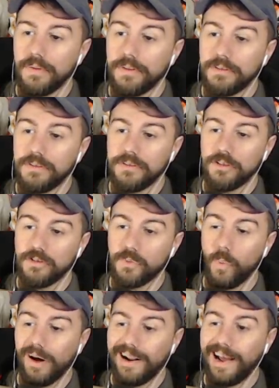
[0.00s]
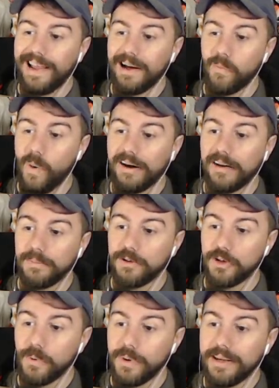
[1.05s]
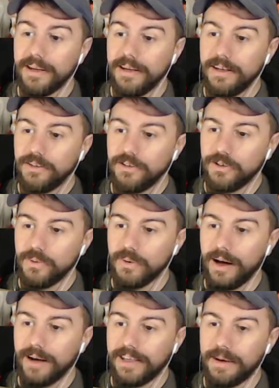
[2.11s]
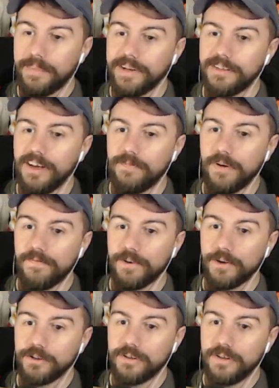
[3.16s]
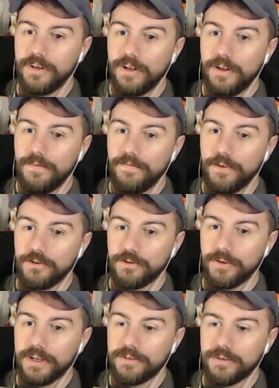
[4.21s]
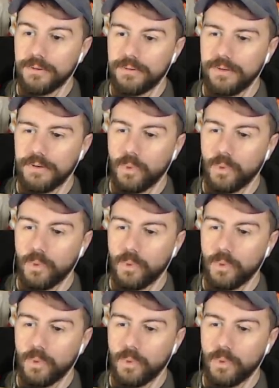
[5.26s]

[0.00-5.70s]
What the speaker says: This is just what I wound up doing to get myself my first Fusion Draketooth.